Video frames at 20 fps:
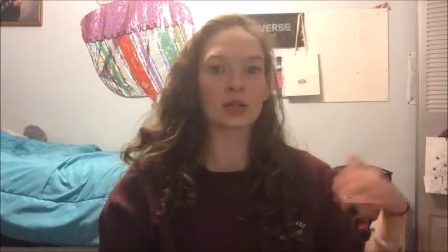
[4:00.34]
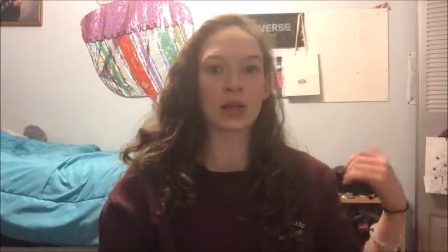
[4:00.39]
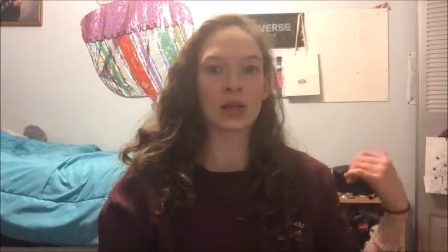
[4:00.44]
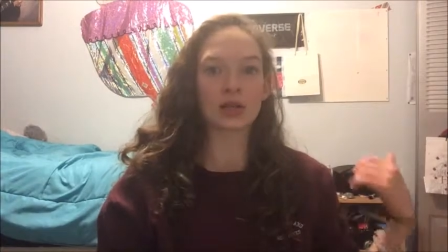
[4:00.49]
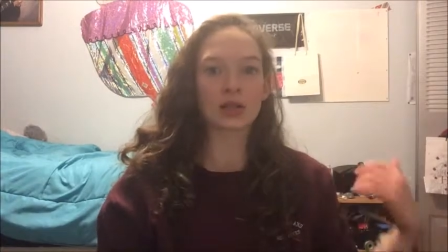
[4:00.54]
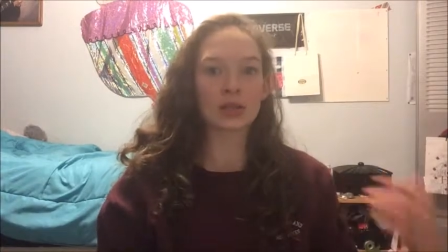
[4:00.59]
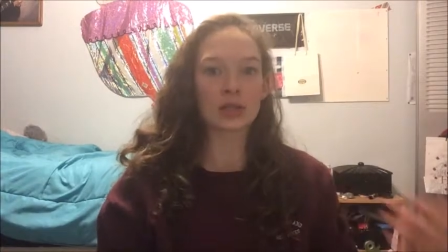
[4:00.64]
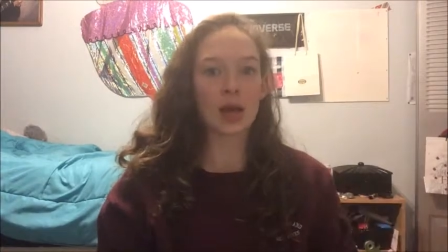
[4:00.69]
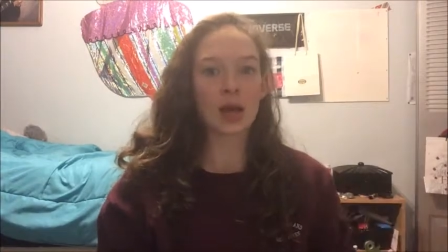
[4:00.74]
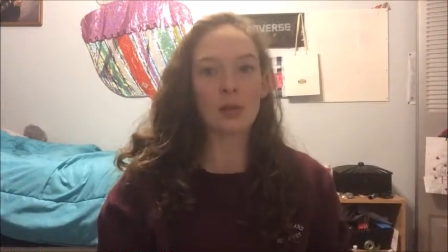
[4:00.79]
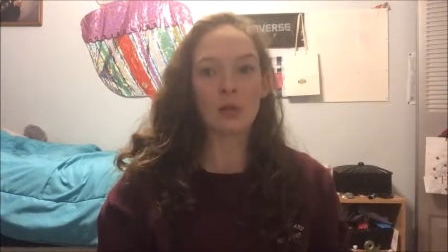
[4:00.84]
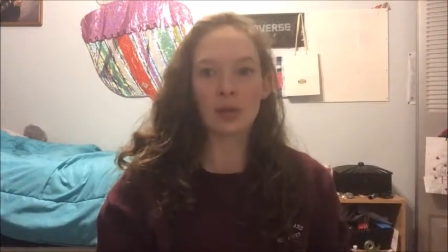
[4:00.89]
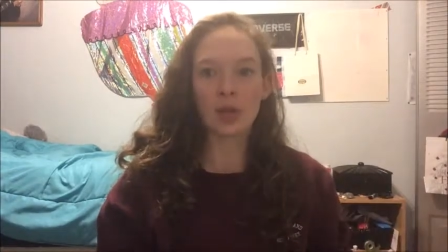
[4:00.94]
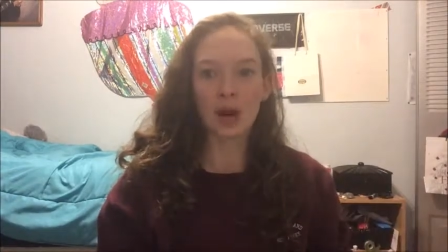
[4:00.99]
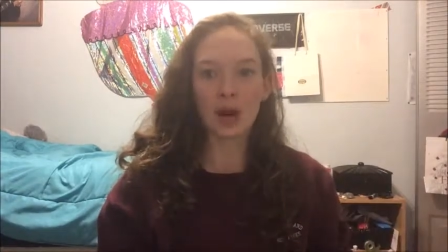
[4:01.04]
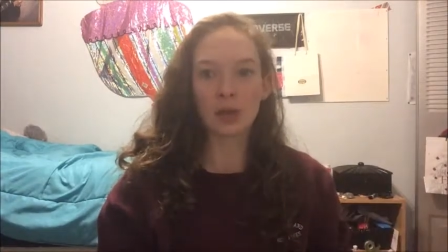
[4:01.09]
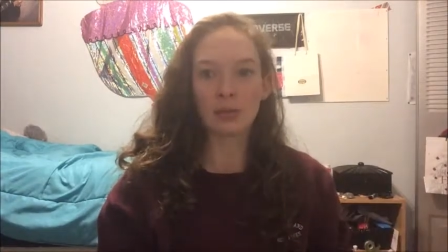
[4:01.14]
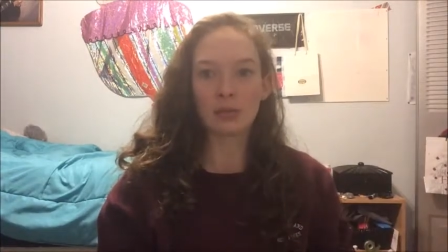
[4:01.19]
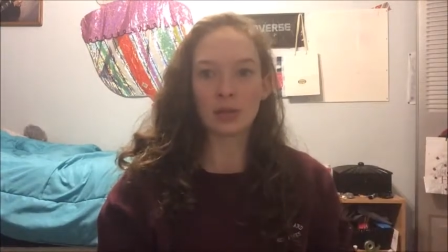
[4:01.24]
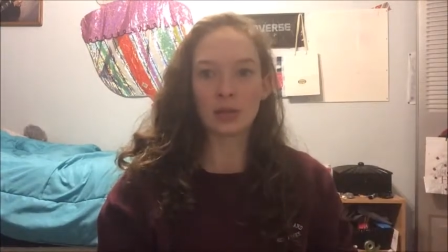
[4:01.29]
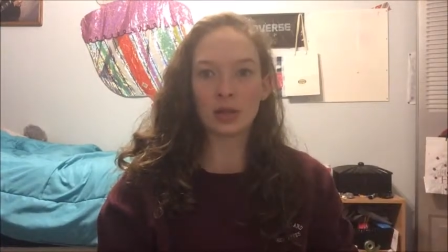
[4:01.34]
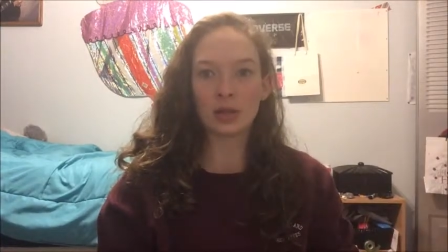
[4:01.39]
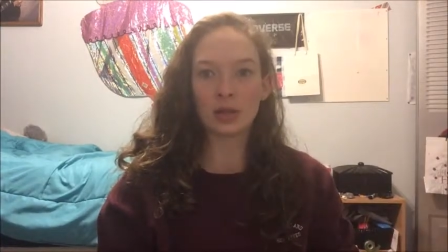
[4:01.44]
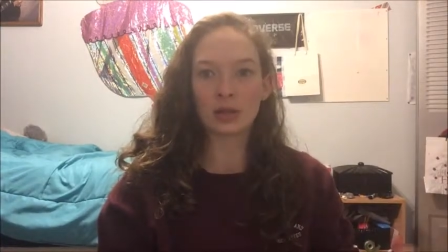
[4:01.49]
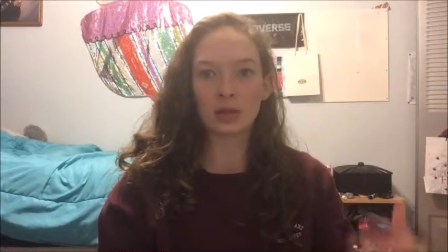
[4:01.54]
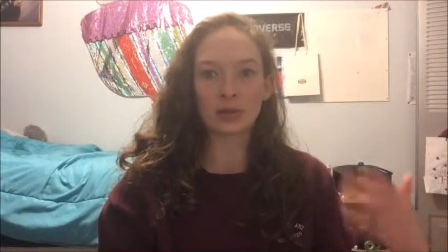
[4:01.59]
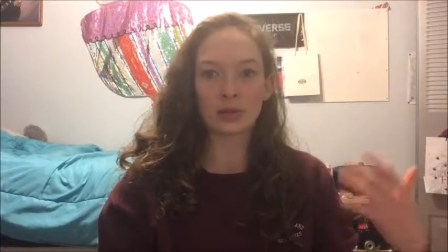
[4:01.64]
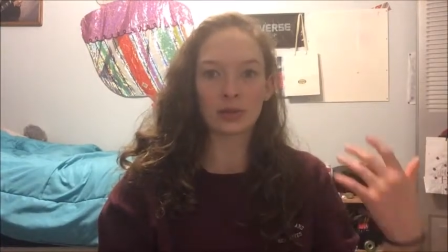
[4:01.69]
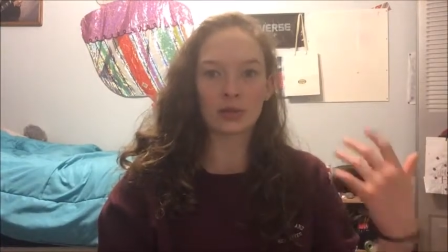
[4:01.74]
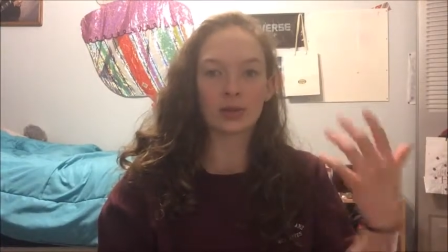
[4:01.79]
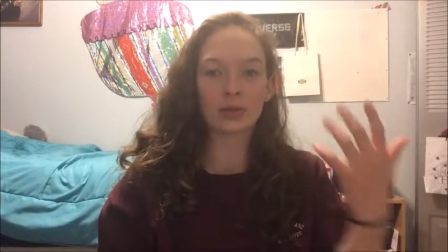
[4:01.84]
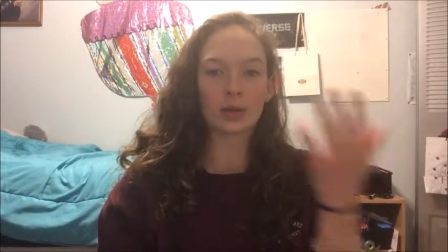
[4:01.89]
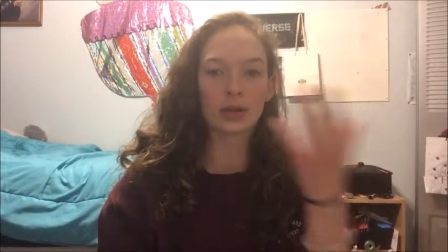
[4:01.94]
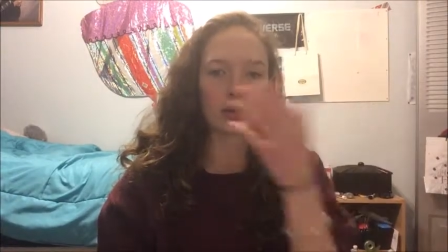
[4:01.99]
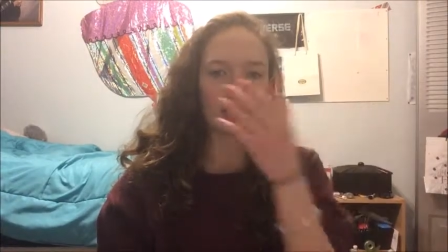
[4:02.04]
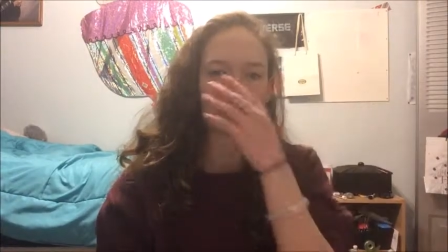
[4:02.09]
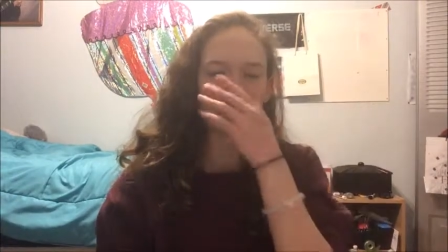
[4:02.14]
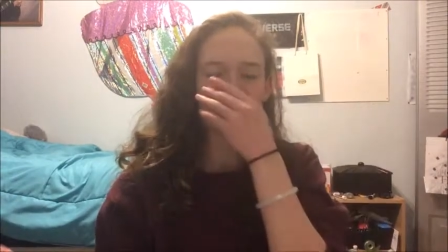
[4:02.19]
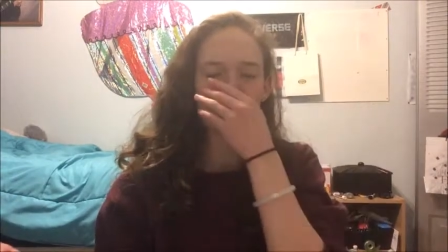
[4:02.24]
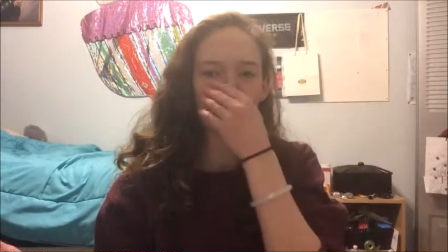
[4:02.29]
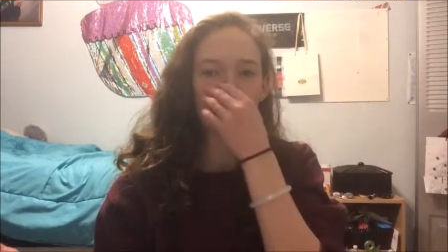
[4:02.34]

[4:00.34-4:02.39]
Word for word: guy's time behind me. This, like,